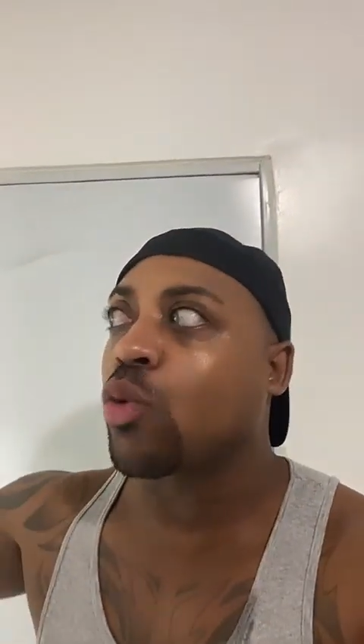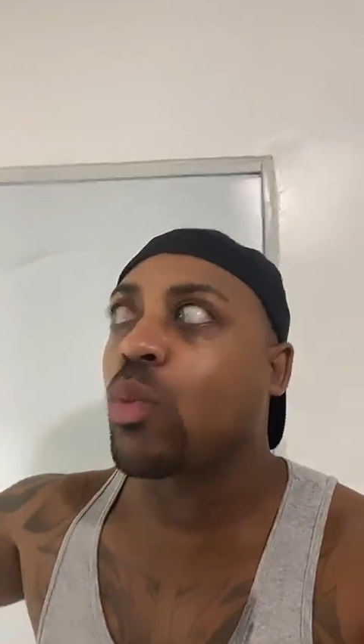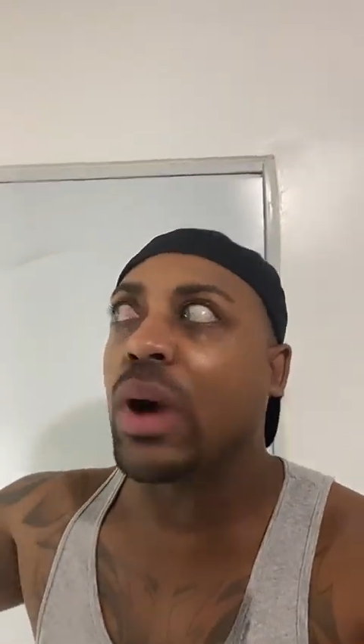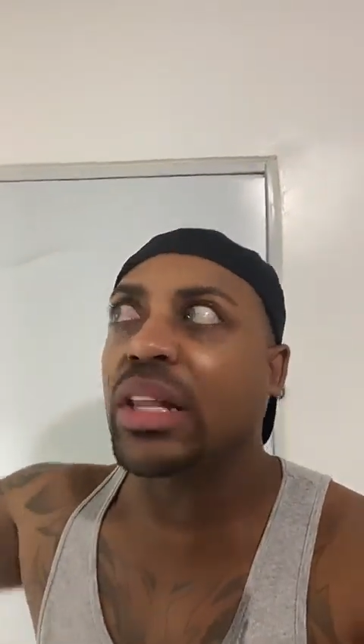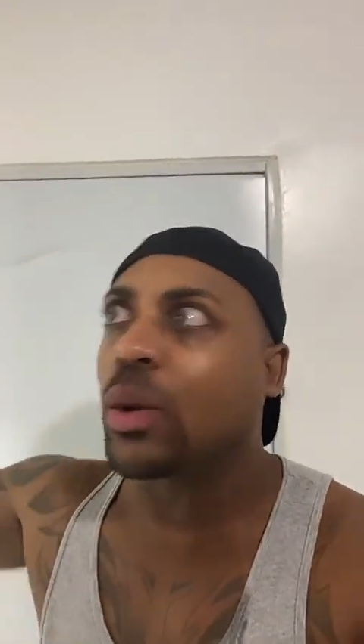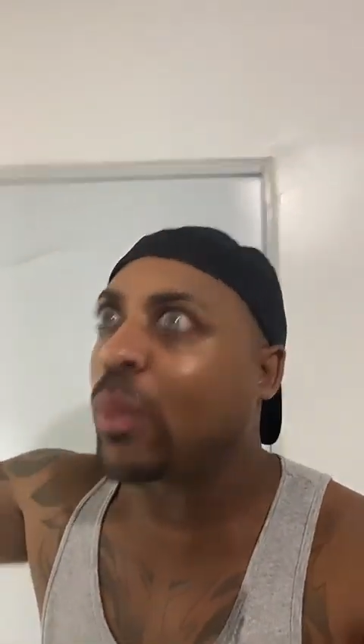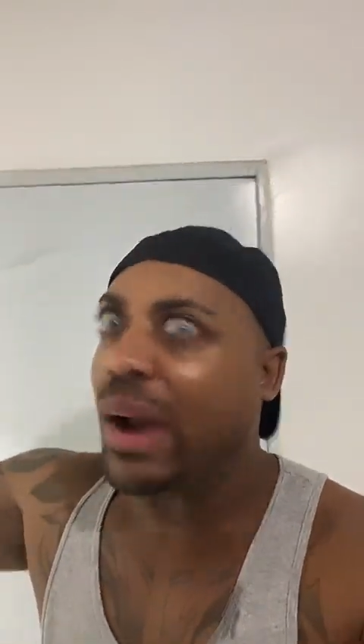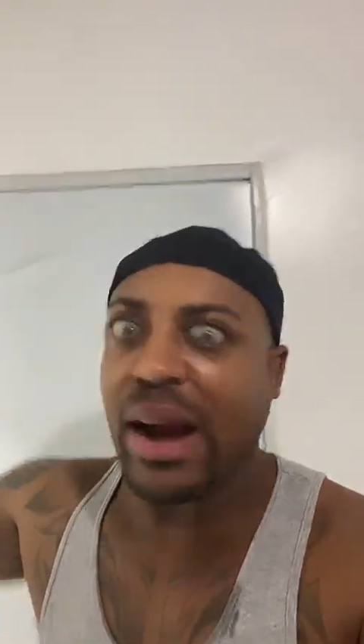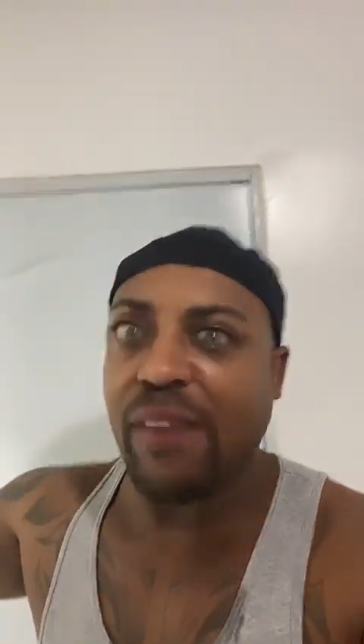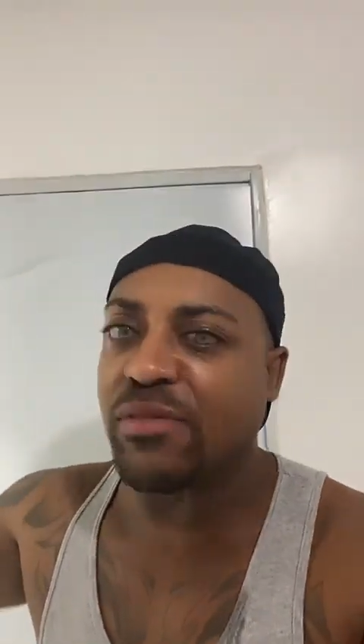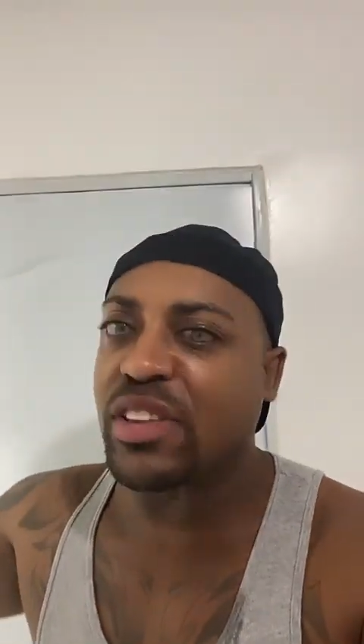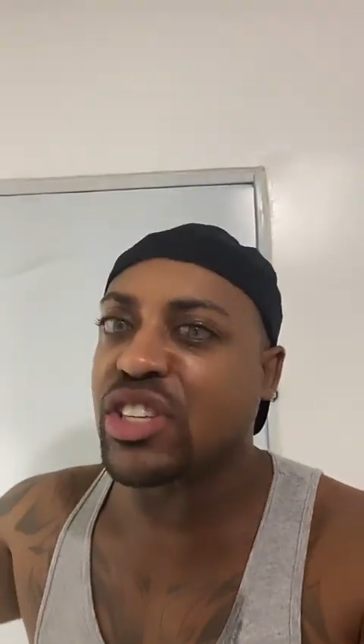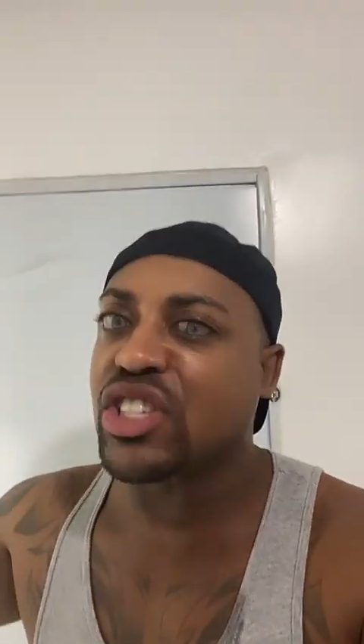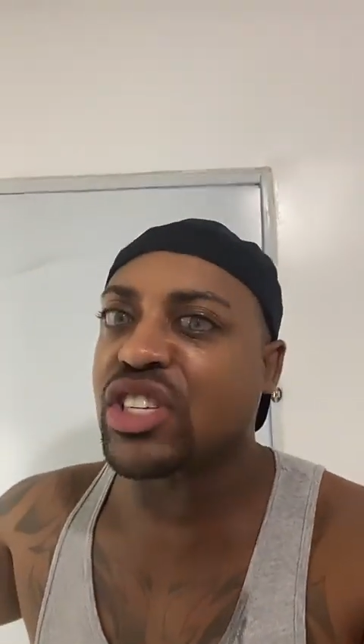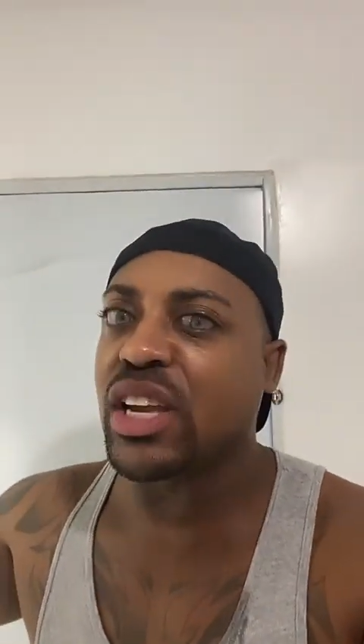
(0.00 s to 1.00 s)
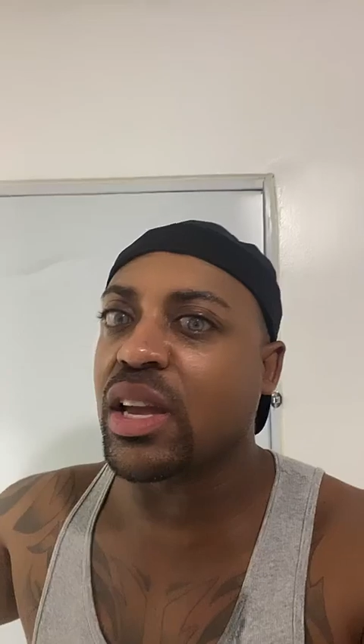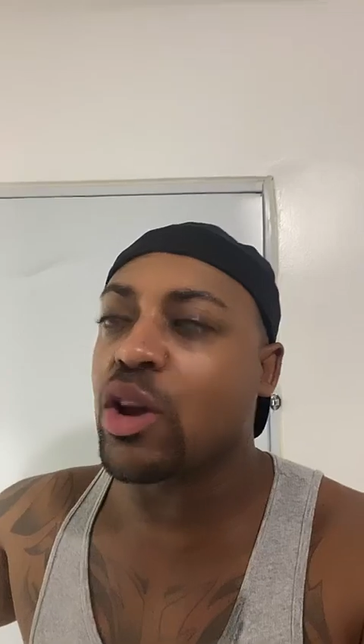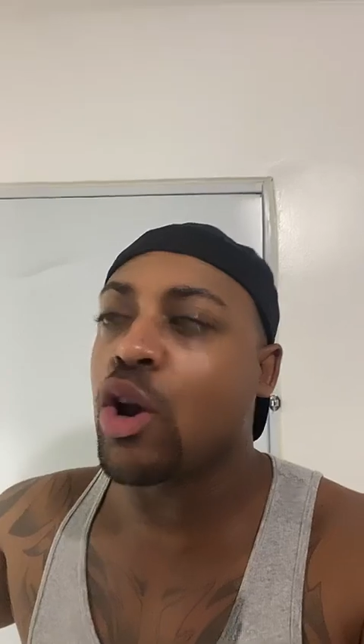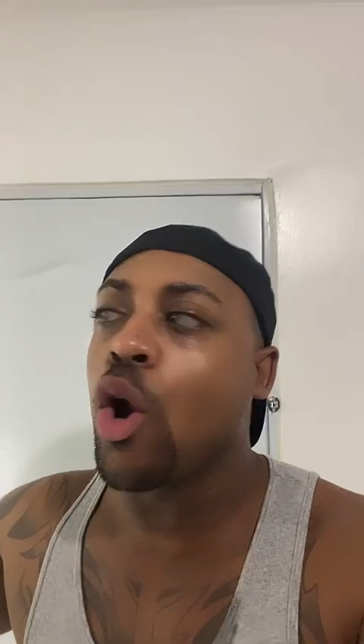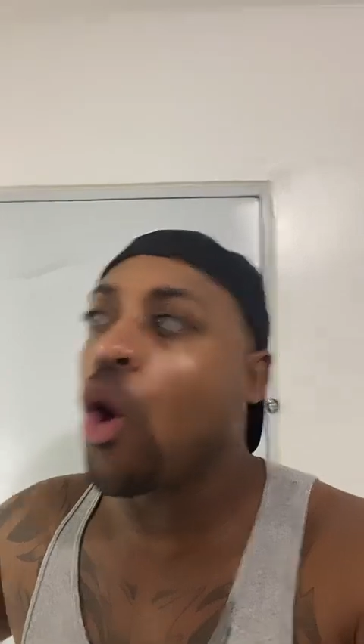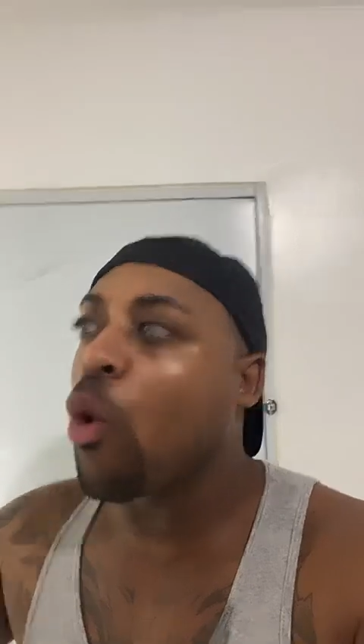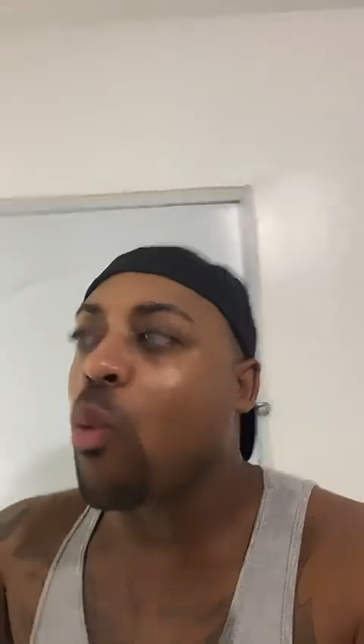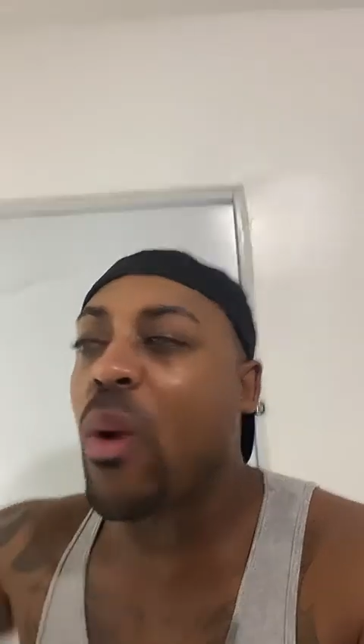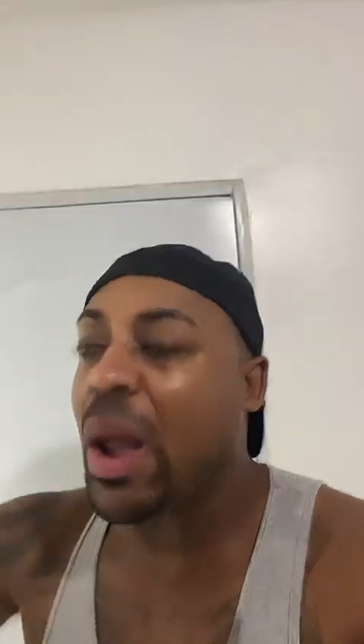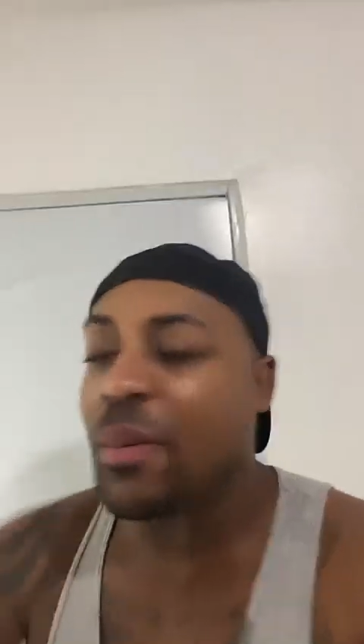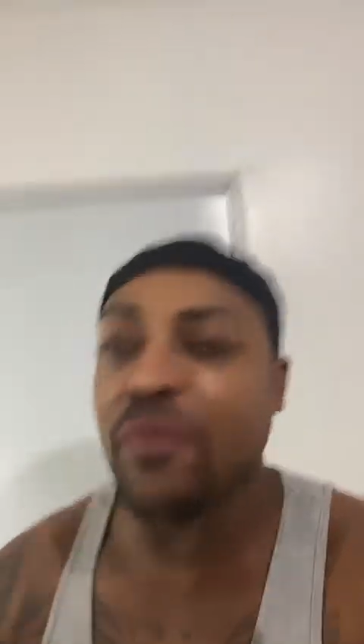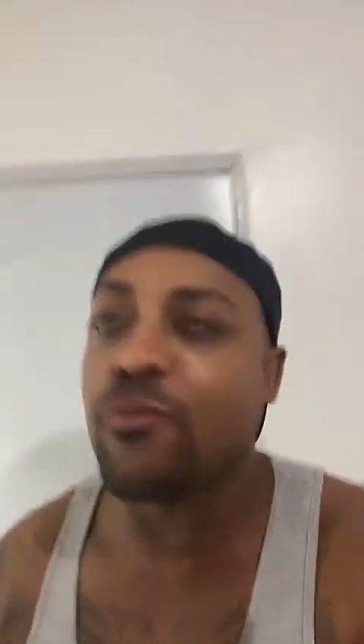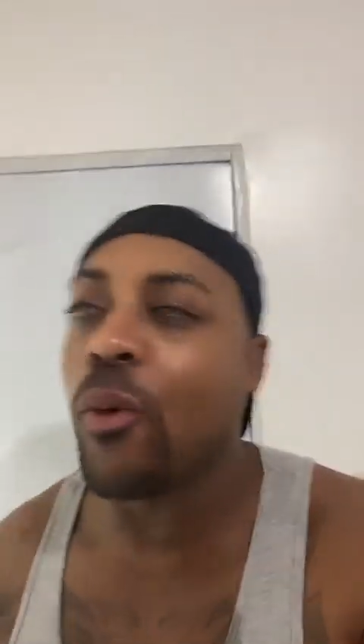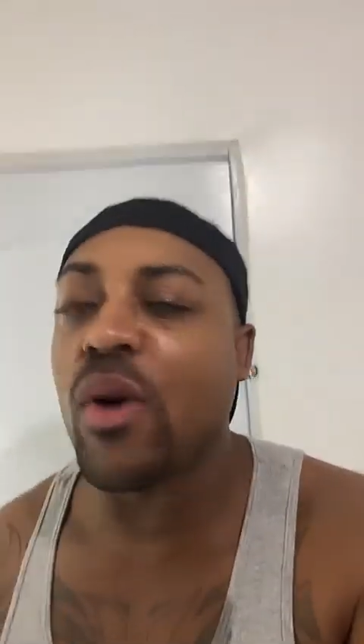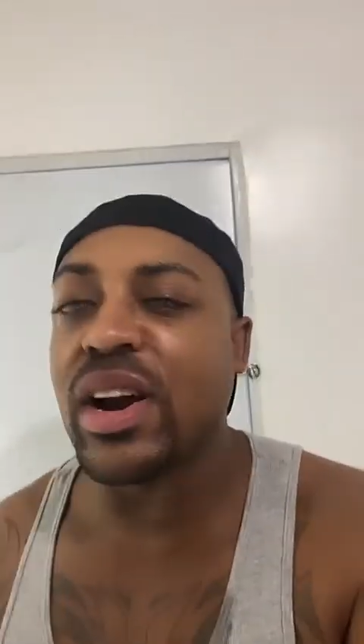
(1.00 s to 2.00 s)
well aware of this shit way
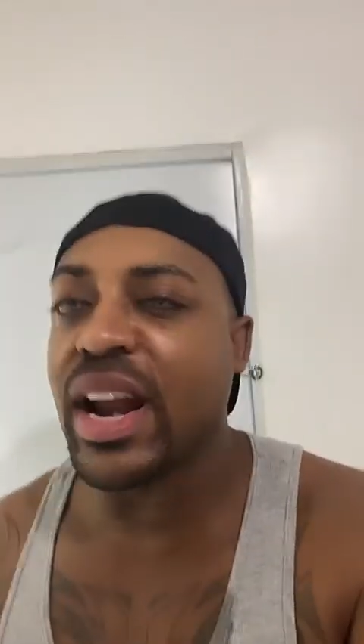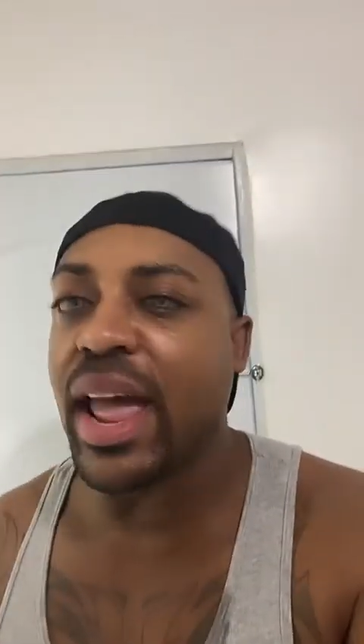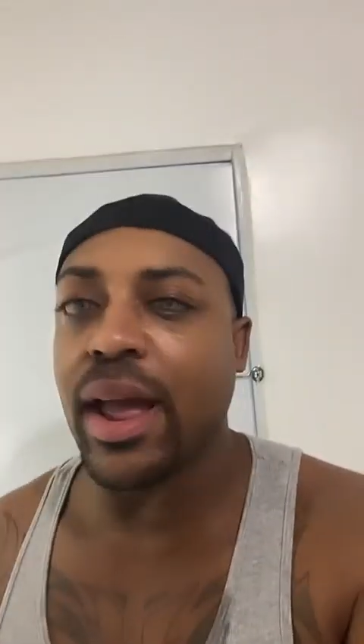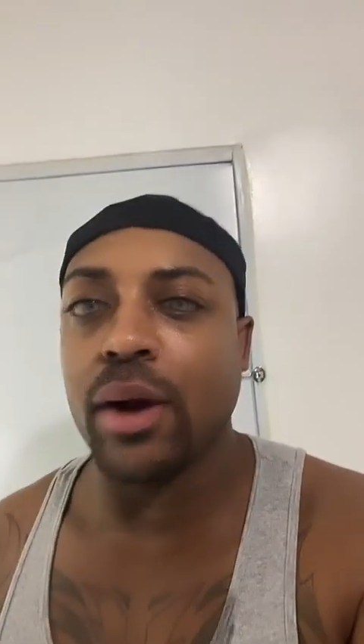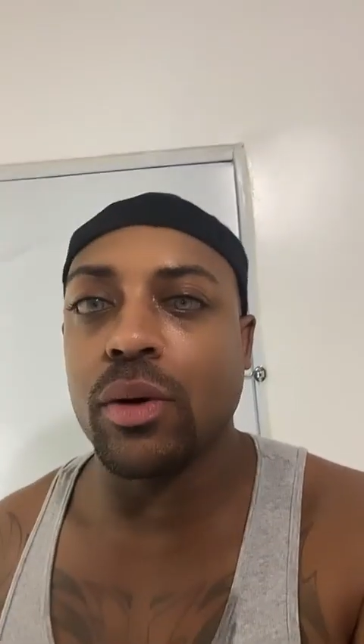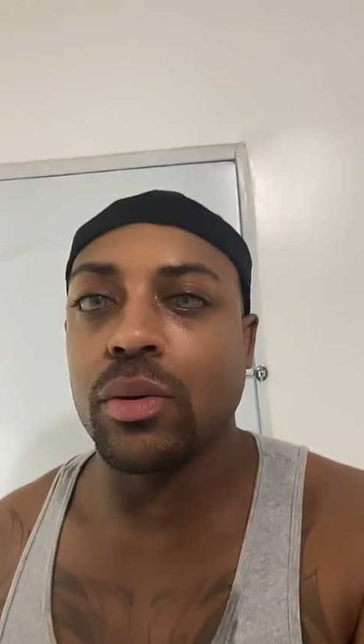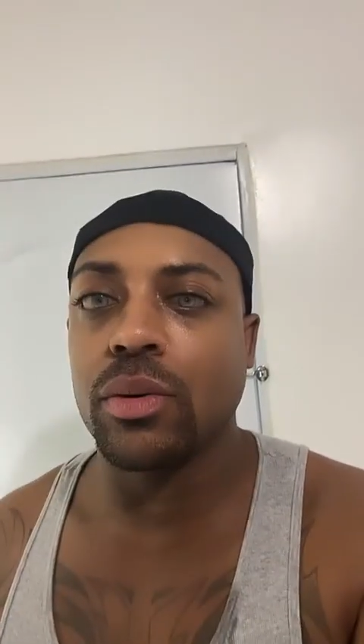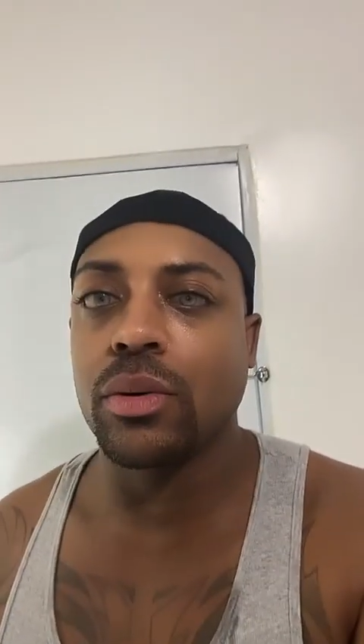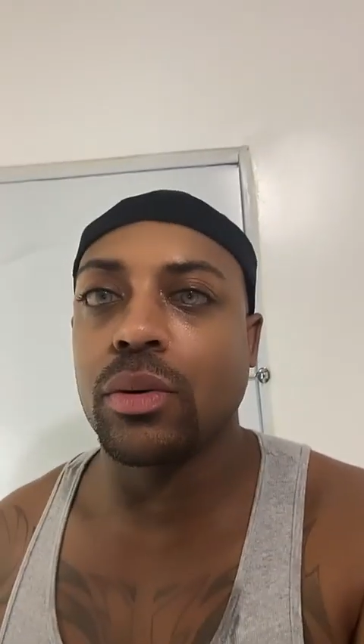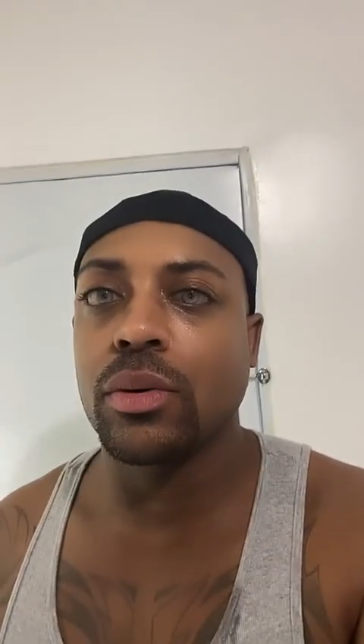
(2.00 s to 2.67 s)
before now,